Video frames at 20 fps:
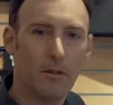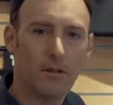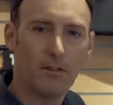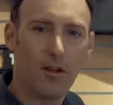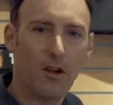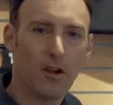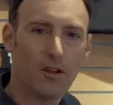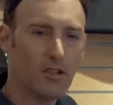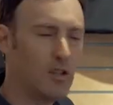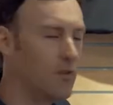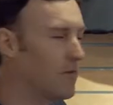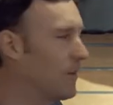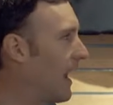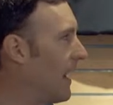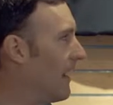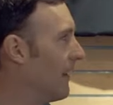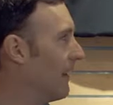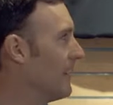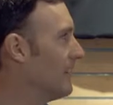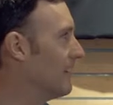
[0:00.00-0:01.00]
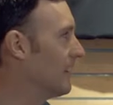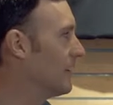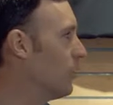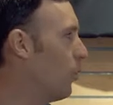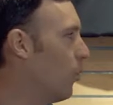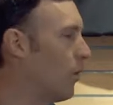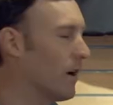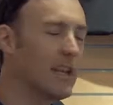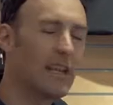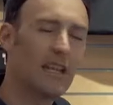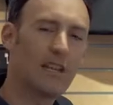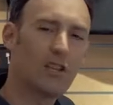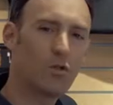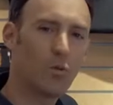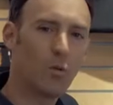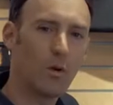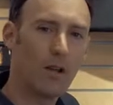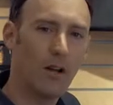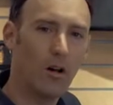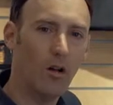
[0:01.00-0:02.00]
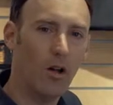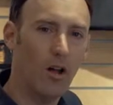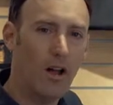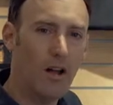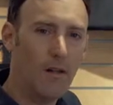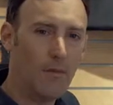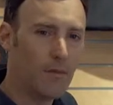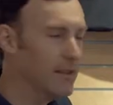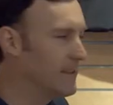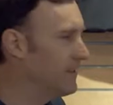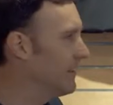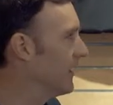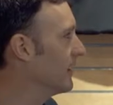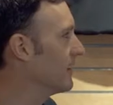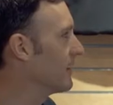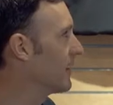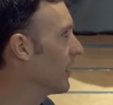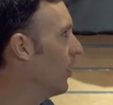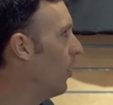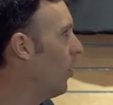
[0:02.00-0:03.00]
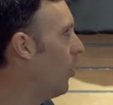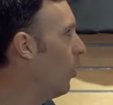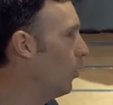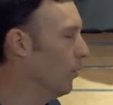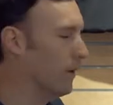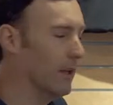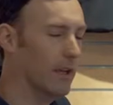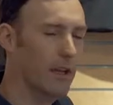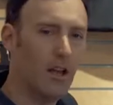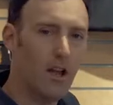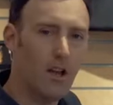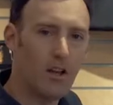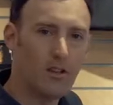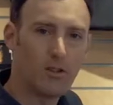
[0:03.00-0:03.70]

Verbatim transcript: As long as you've got at least a 20 inch wheel, this thing's gonna hold it.